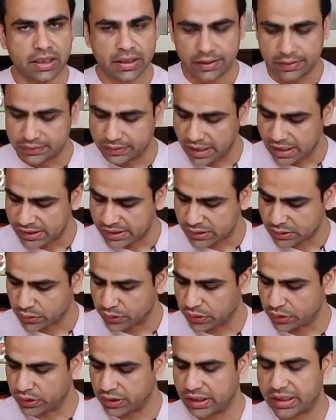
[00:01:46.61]
rest on
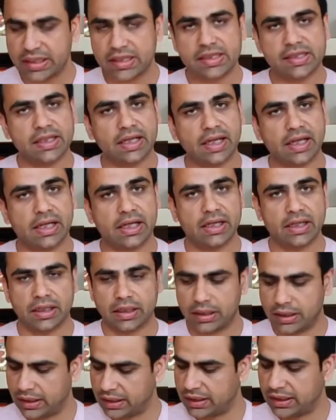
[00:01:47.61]
your knees
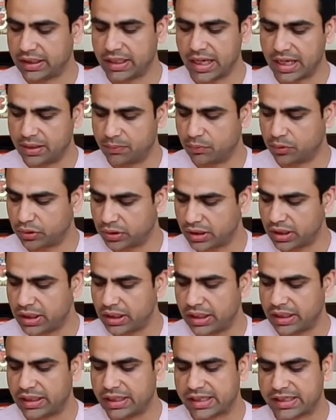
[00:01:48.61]
in Gyan Mudra,
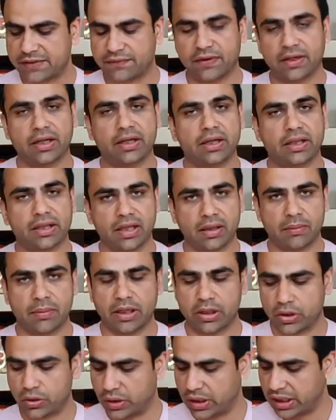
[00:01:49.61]
index finger and thumb are
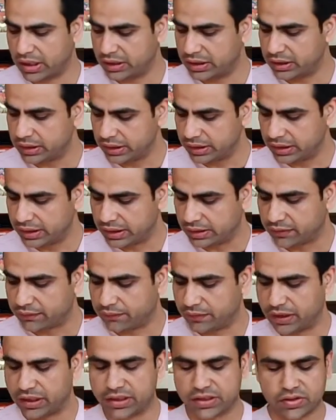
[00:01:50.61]
together and the other
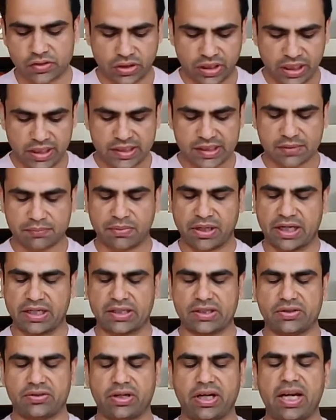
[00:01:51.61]
finger straight, spine
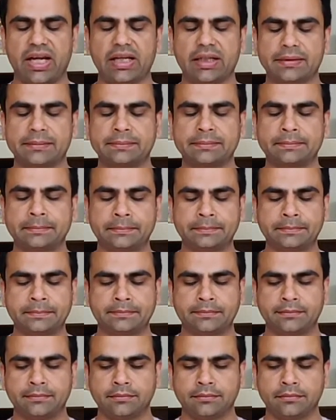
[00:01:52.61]
straight.
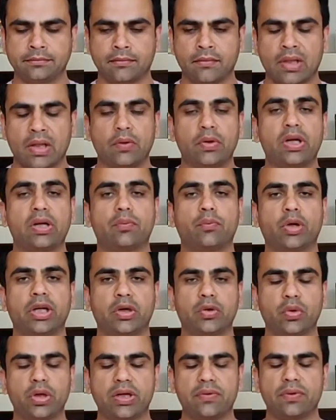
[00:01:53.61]
We
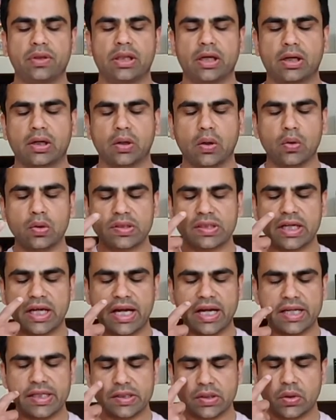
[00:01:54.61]
do it with the closed
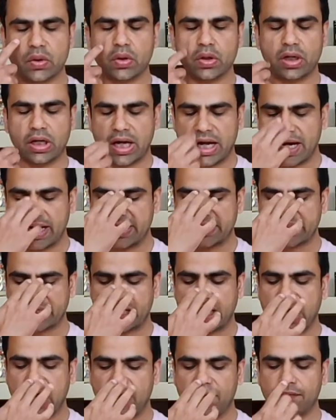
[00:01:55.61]
eyes, or eyes are
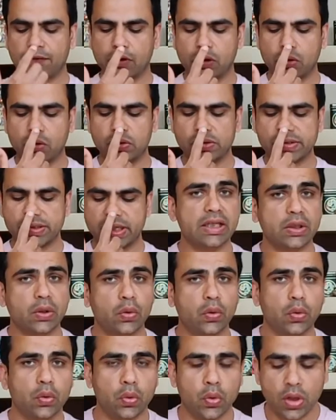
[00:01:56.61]
half closed that
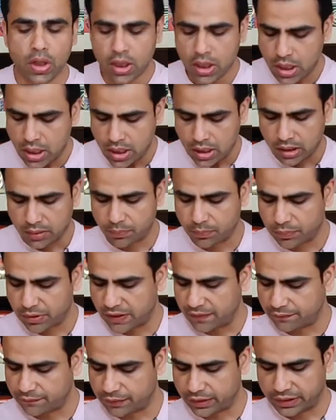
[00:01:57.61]
you are
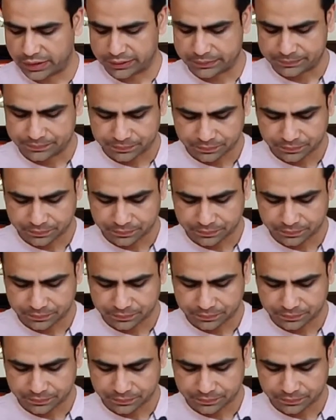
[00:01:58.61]
preferring.